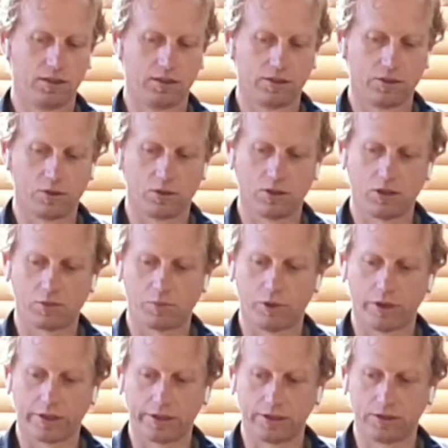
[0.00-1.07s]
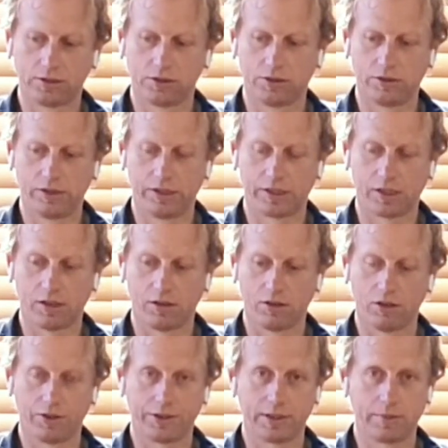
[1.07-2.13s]
Doing lock bodies, you need to go a
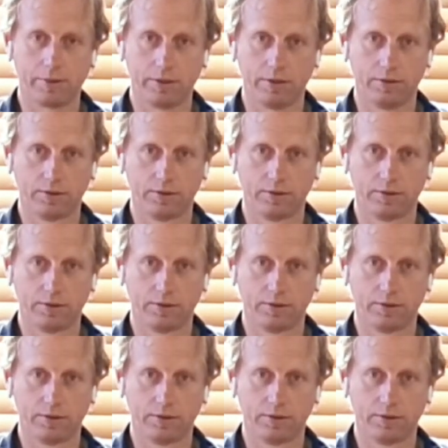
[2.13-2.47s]
lot deeper.